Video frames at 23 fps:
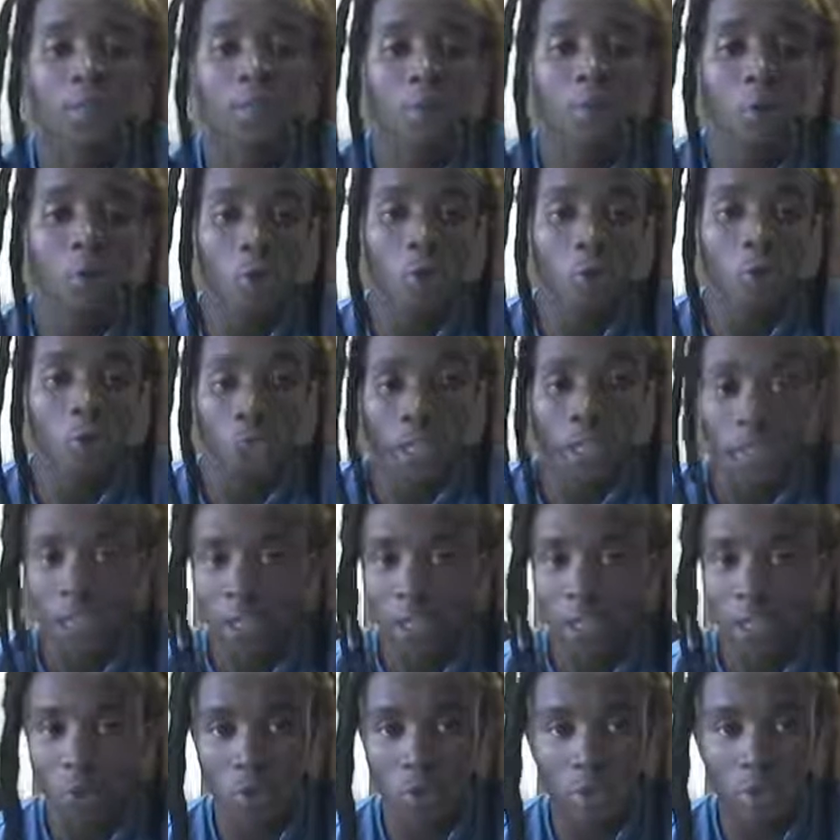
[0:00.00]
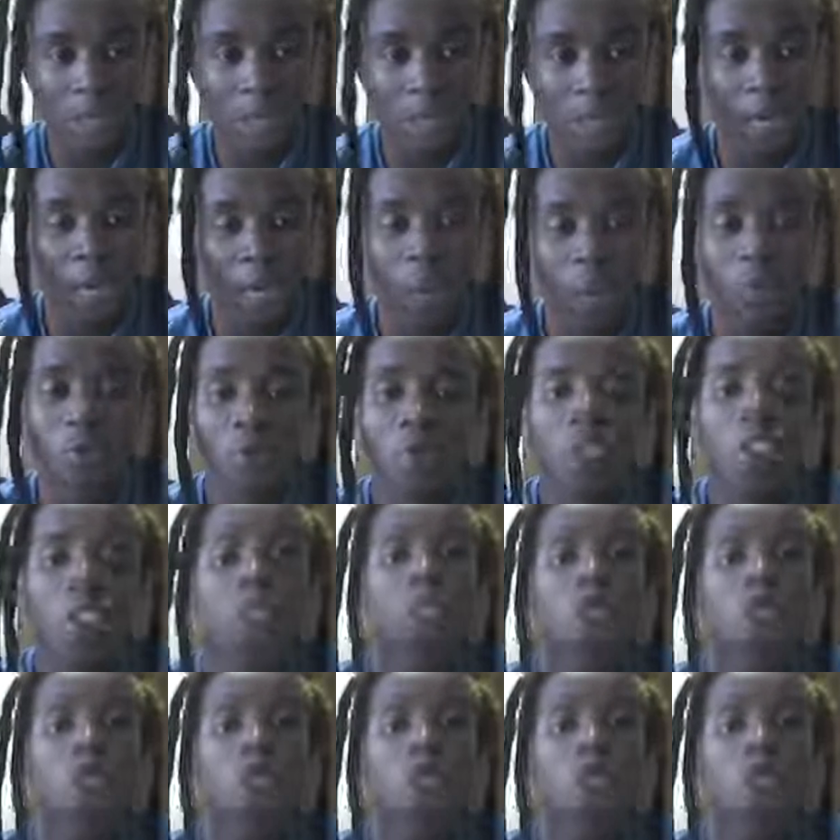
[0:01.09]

because the Tsotita language